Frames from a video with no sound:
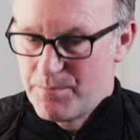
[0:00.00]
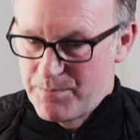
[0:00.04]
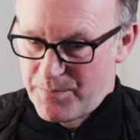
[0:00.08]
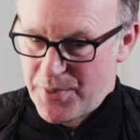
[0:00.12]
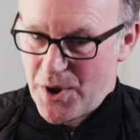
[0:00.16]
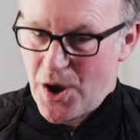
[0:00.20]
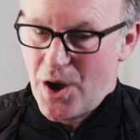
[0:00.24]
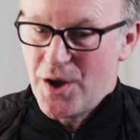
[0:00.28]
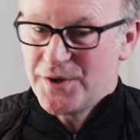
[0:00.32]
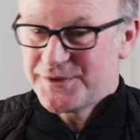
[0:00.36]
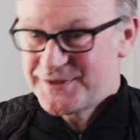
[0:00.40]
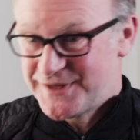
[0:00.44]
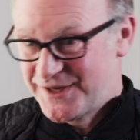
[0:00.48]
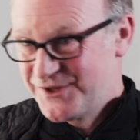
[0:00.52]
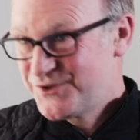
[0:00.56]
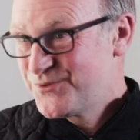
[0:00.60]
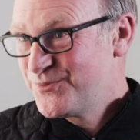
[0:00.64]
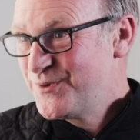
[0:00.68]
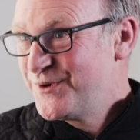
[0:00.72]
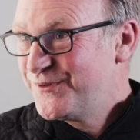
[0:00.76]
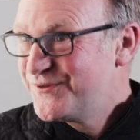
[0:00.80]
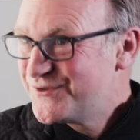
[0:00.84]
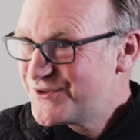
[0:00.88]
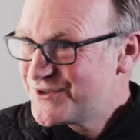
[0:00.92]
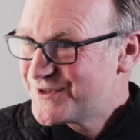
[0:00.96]
But as
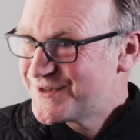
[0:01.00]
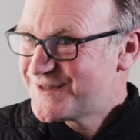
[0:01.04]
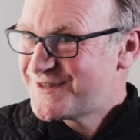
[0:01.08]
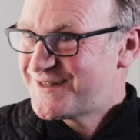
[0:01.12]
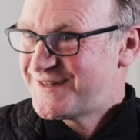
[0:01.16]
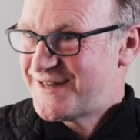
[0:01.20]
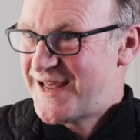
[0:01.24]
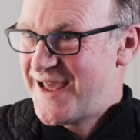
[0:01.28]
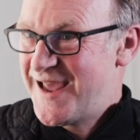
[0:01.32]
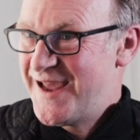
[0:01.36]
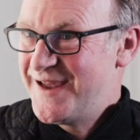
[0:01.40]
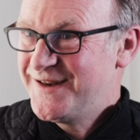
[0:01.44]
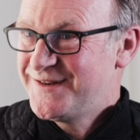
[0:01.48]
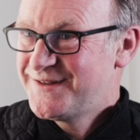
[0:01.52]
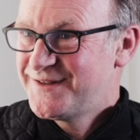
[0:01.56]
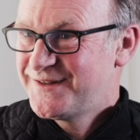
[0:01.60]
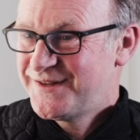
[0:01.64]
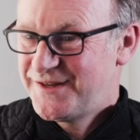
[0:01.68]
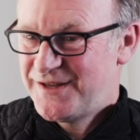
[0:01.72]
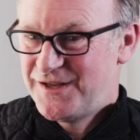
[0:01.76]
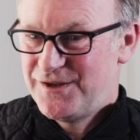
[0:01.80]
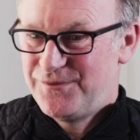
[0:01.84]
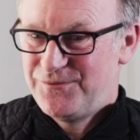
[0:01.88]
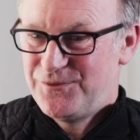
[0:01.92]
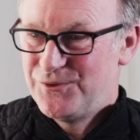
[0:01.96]
we've just said,
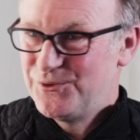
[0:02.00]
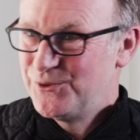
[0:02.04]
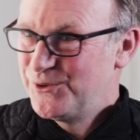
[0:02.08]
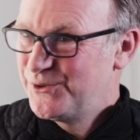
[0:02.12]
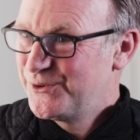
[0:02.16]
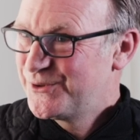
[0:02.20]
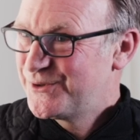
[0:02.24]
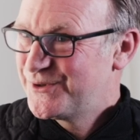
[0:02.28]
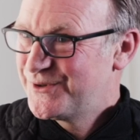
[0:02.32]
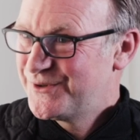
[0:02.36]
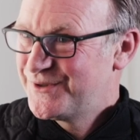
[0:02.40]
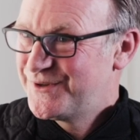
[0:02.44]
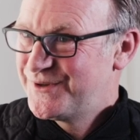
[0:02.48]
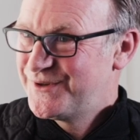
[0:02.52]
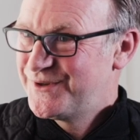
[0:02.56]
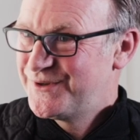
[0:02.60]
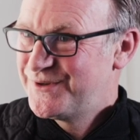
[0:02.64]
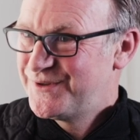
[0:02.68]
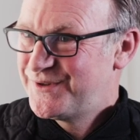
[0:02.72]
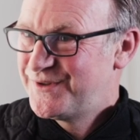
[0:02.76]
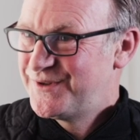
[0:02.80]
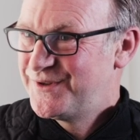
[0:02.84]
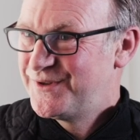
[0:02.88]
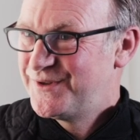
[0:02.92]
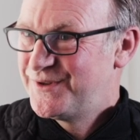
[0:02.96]
if you look at
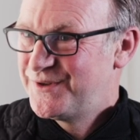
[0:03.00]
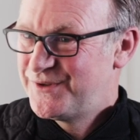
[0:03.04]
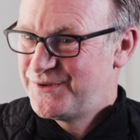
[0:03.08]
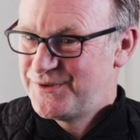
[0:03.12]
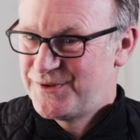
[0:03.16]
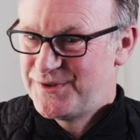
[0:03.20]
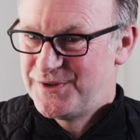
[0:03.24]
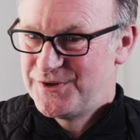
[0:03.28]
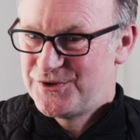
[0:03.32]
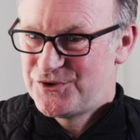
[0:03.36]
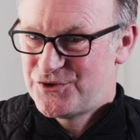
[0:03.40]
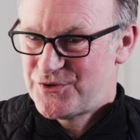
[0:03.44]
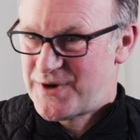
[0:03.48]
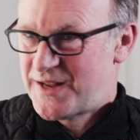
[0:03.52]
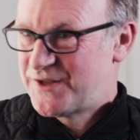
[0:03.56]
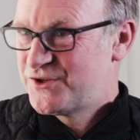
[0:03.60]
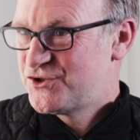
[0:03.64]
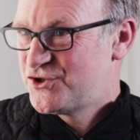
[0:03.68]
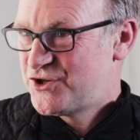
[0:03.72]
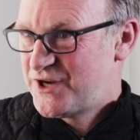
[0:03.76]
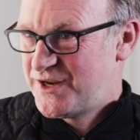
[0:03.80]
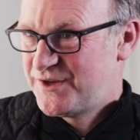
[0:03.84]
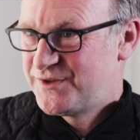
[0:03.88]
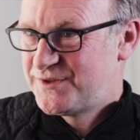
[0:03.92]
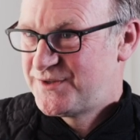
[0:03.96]
the
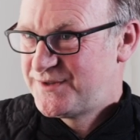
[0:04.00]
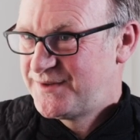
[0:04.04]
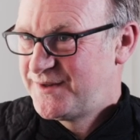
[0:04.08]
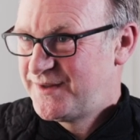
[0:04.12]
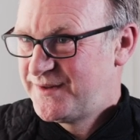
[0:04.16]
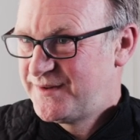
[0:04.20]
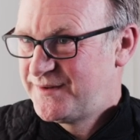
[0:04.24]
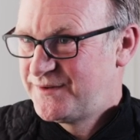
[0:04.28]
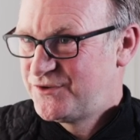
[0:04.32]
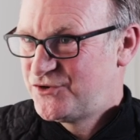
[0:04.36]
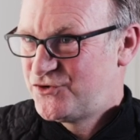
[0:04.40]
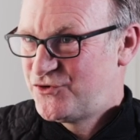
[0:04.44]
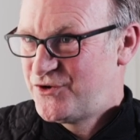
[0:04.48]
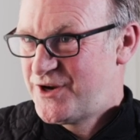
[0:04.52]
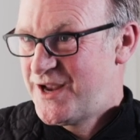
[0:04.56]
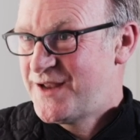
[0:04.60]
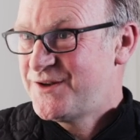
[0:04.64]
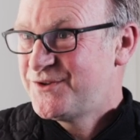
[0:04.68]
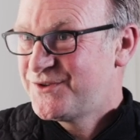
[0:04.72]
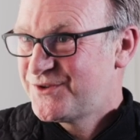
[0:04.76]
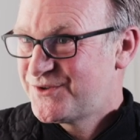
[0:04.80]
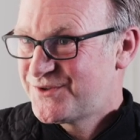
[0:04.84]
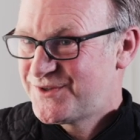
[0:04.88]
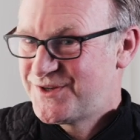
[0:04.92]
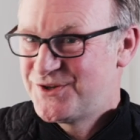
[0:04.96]

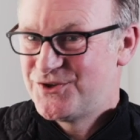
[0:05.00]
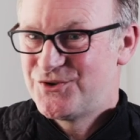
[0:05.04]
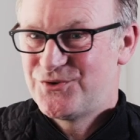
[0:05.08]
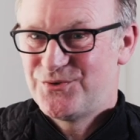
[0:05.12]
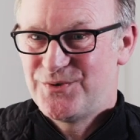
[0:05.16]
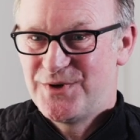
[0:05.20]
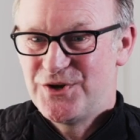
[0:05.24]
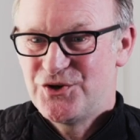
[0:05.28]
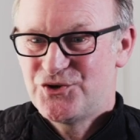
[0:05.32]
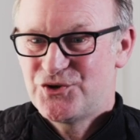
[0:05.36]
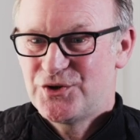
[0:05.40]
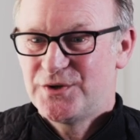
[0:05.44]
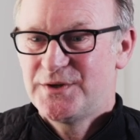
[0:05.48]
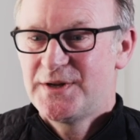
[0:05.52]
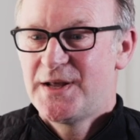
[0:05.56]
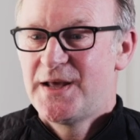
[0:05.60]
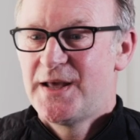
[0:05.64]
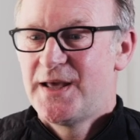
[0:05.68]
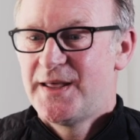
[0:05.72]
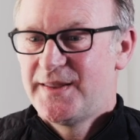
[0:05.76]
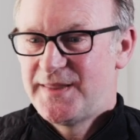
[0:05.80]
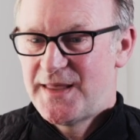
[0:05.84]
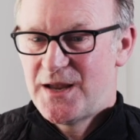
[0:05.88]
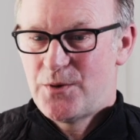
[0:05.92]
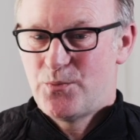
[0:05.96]
transgender situation,
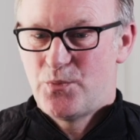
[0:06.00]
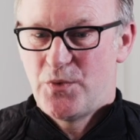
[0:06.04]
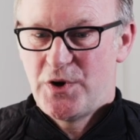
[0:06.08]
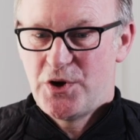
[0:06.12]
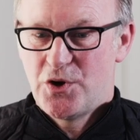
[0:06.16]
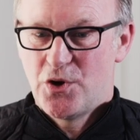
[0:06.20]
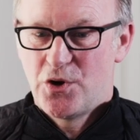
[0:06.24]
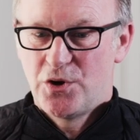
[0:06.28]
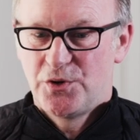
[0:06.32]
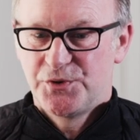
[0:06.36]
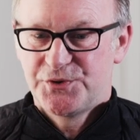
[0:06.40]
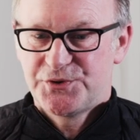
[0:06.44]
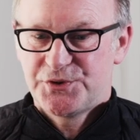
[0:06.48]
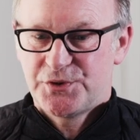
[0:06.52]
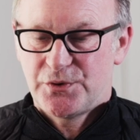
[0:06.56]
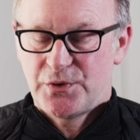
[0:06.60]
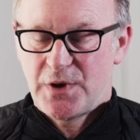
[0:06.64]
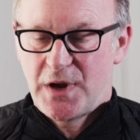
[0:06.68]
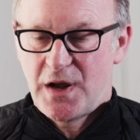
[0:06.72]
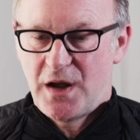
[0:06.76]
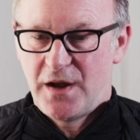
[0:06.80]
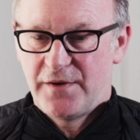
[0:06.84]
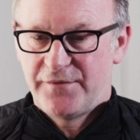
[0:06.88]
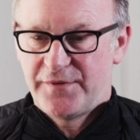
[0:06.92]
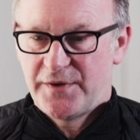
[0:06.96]
then we also
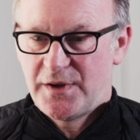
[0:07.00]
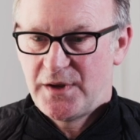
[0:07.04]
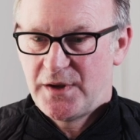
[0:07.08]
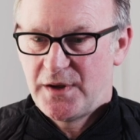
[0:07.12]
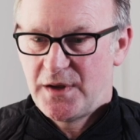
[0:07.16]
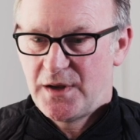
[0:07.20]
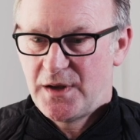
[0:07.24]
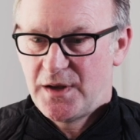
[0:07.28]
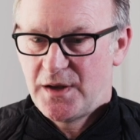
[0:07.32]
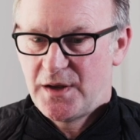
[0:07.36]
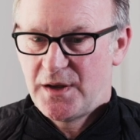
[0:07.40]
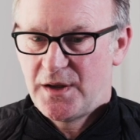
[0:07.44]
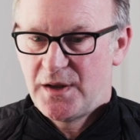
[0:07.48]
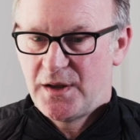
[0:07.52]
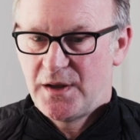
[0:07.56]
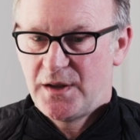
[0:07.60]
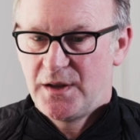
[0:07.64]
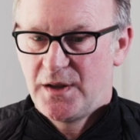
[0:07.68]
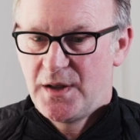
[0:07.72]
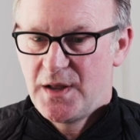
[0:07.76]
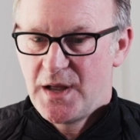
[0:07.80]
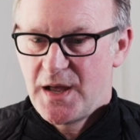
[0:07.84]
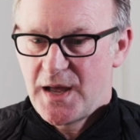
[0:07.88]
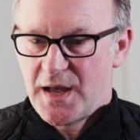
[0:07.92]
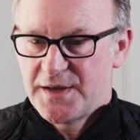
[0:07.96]
have a
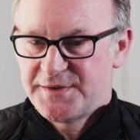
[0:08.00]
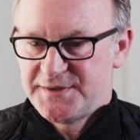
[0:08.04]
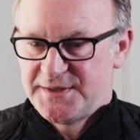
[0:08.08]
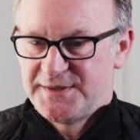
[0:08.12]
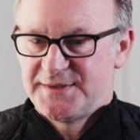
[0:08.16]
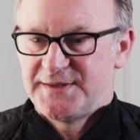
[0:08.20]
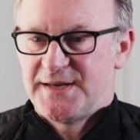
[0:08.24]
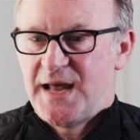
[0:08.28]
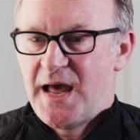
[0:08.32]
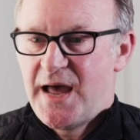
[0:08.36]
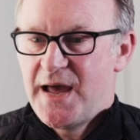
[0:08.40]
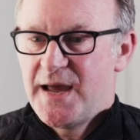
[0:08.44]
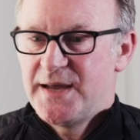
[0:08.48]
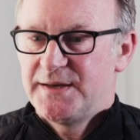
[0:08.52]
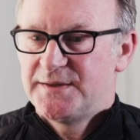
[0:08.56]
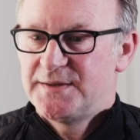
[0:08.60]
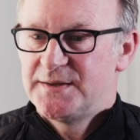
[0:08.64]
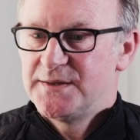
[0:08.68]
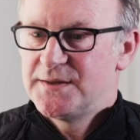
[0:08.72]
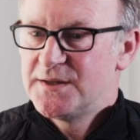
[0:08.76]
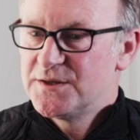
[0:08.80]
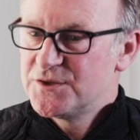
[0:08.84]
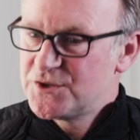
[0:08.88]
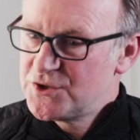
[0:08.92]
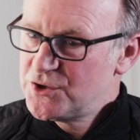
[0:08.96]

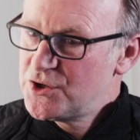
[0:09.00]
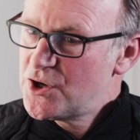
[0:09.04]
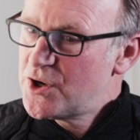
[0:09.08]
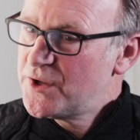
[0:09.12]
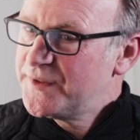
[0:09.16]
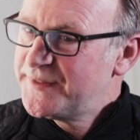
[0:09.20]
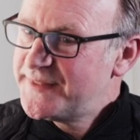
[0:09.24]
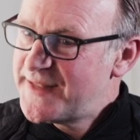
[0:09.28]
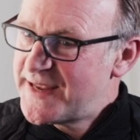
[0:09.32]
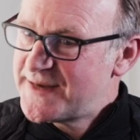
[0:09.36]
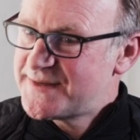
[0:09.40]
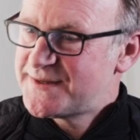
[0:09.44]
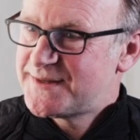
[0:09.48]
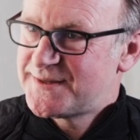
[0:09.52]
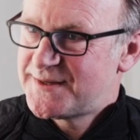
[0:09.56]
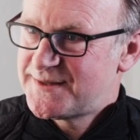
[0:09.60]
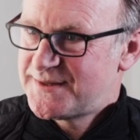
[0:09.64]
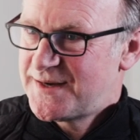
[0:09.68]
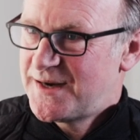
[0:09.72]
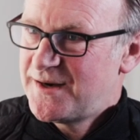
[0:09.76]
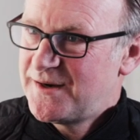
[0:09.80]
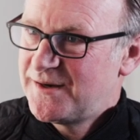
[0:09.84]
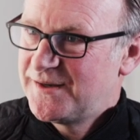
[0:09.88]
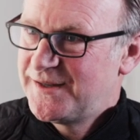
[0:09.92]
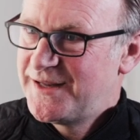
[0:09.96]
society that's not
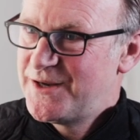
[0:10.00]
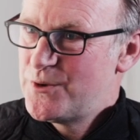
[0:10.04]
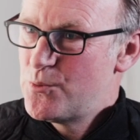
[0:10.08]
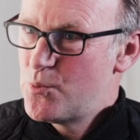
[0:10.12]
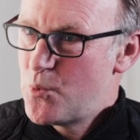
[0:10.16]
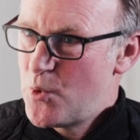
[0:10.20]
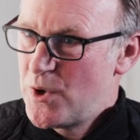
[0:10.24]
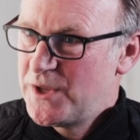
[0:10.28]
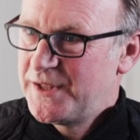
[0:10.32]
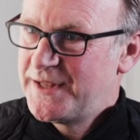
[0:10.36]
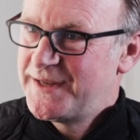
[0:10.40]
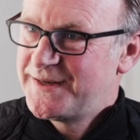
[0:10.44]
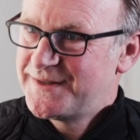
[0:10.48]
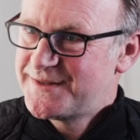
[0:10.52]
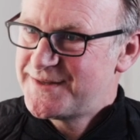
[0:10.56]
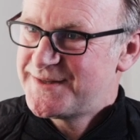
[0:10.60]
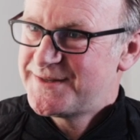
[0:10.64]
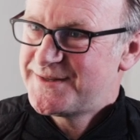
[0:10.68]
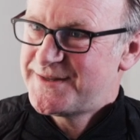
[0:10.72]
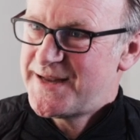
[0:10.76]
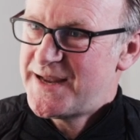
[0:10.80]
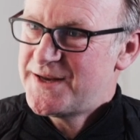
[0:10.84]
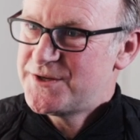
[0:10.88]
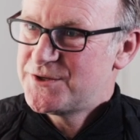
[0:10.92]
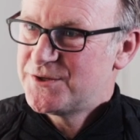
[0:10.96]
necessarily willing to
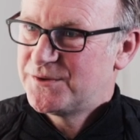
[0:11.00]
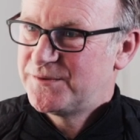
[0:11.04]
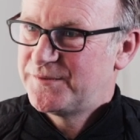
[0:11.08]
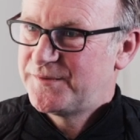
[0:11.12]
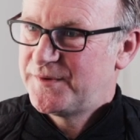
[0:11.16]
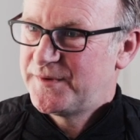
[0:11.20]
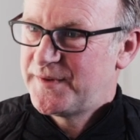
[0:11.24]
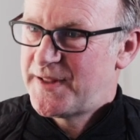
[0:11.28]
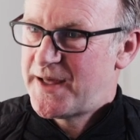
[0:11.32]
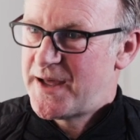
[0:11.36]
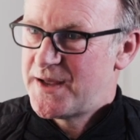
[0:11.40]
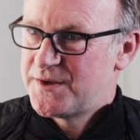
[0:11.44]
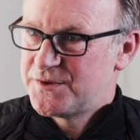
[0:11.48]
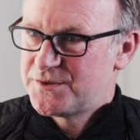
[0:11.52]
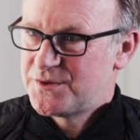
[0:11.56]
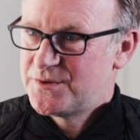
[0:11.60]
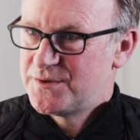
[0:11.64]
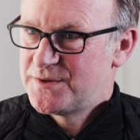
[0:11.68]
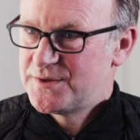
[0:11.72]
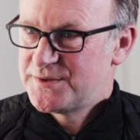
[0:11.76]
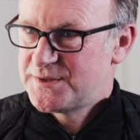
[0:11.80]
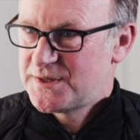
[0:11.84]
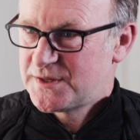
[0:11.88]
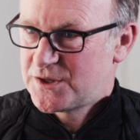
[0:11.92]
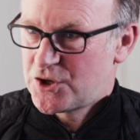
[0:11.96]
settle for that. So
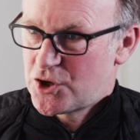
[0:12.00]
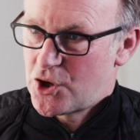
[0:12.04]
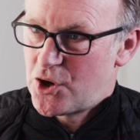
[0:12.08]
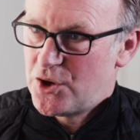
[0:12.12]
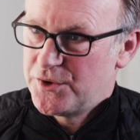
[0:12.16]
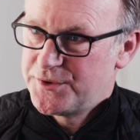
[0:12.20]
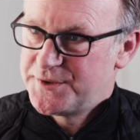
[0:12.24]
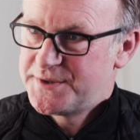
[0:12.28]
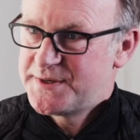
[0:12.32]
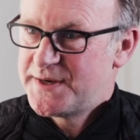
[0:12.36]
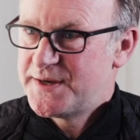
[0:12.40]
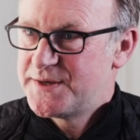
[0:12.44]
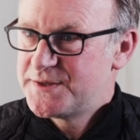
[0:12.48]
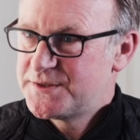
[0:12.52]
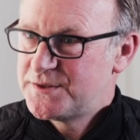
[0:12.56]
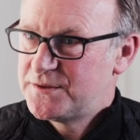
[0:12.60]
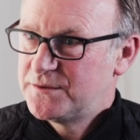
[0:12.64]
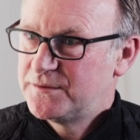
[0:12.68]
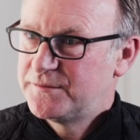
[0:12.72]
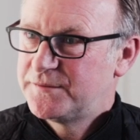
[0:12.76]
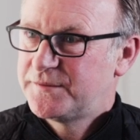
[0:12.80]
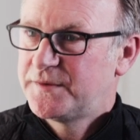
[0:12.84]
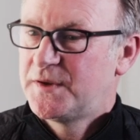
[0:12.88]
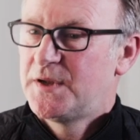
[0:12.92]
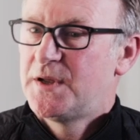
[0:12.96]
there's a contest
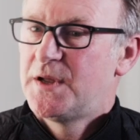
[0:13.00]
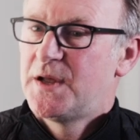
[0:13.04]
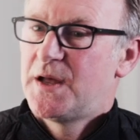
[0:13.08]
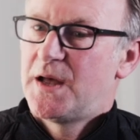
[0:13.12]
of